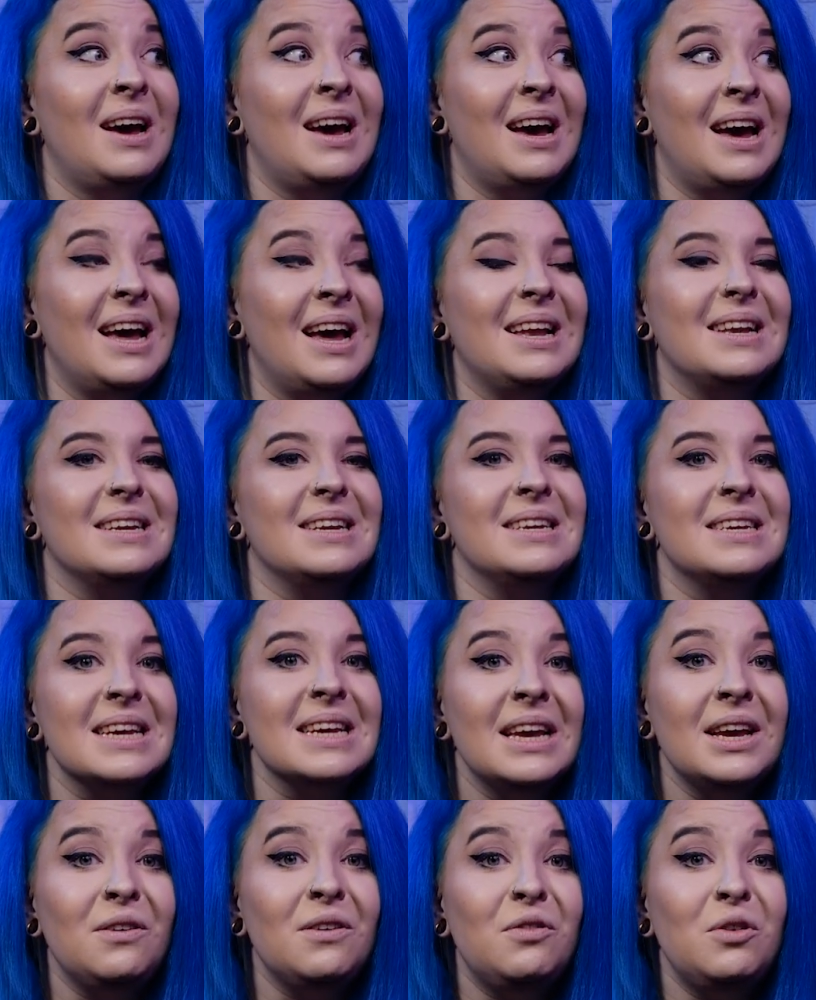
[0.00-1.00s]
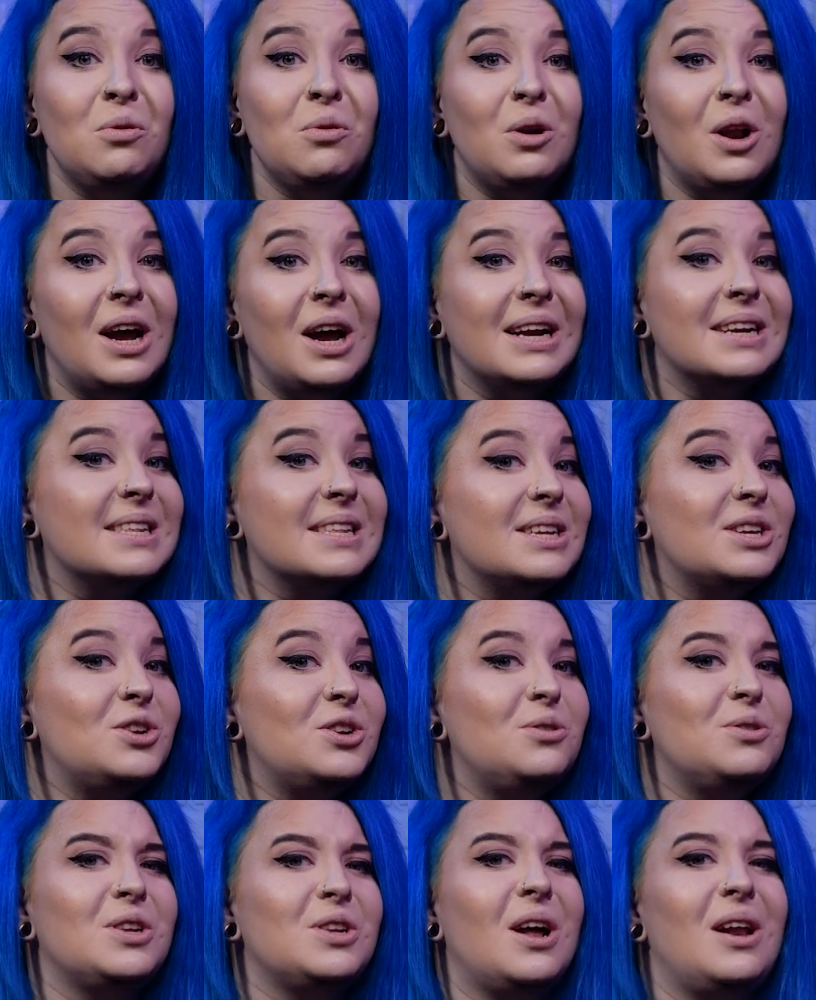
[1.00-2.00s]
And if you liked this
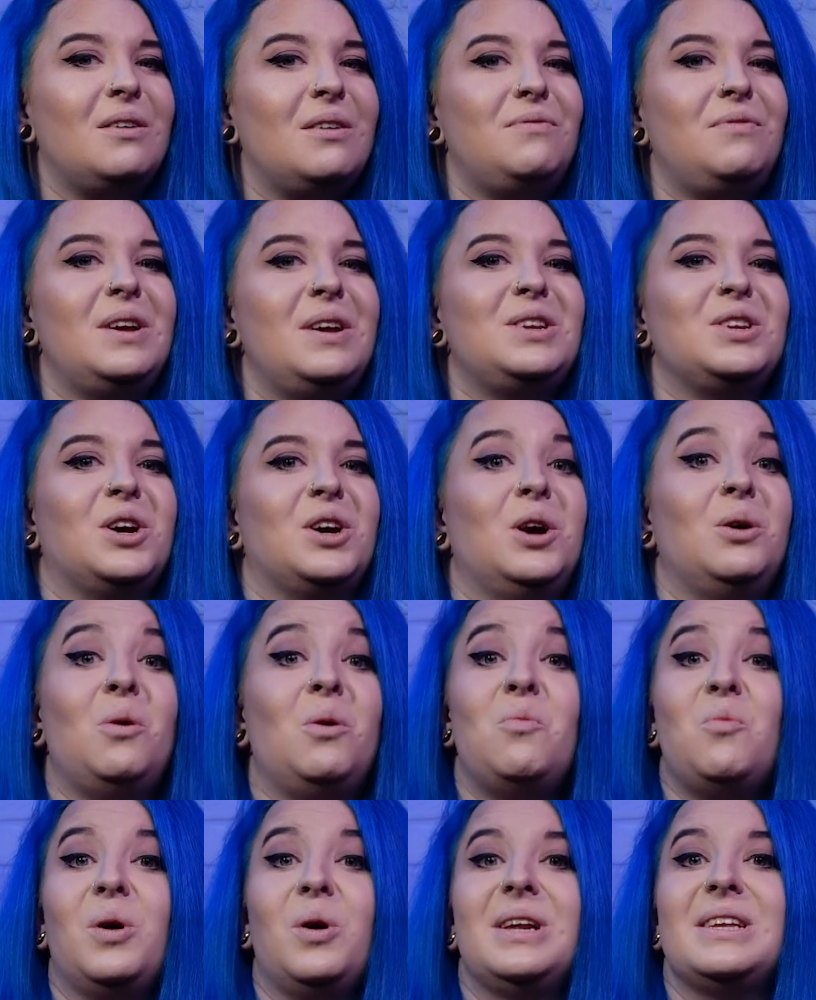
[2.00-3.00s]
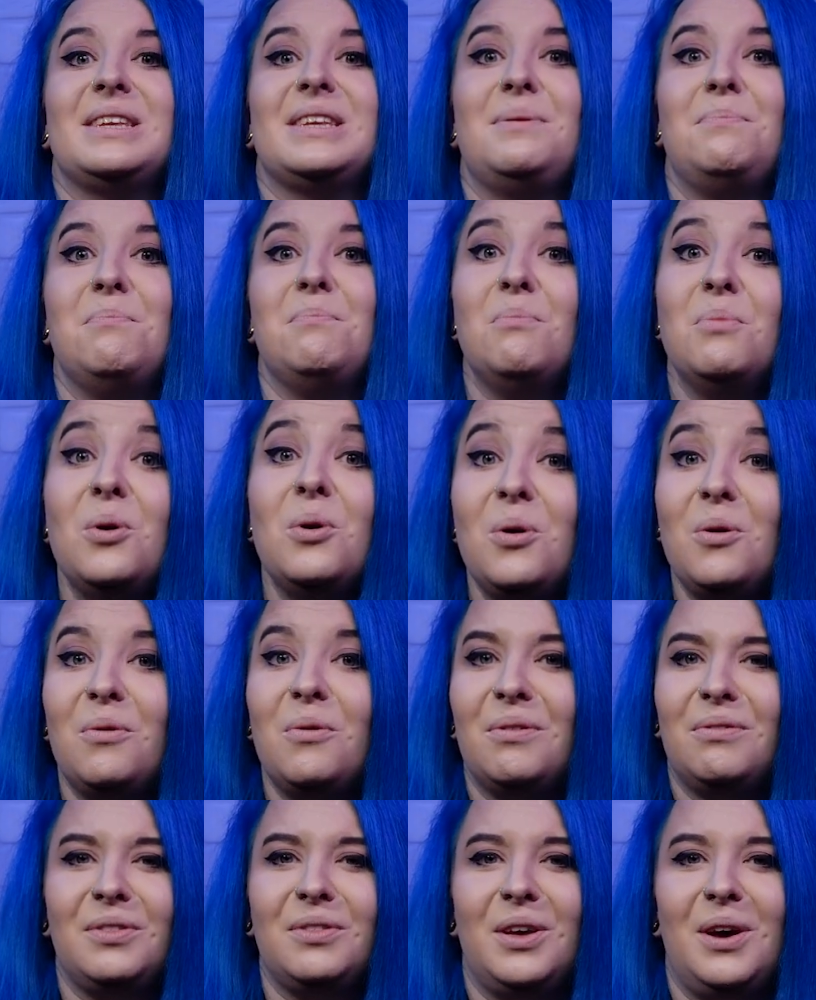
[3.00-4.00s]
new style of video and want to see more
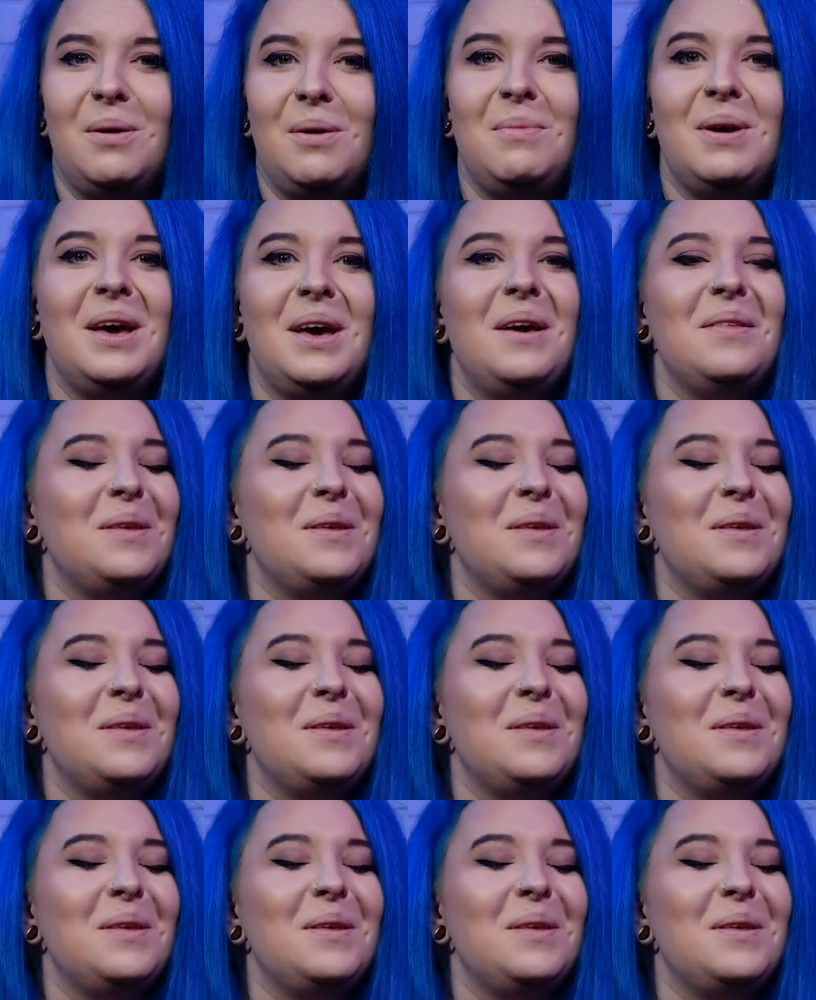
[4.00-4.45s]
of them,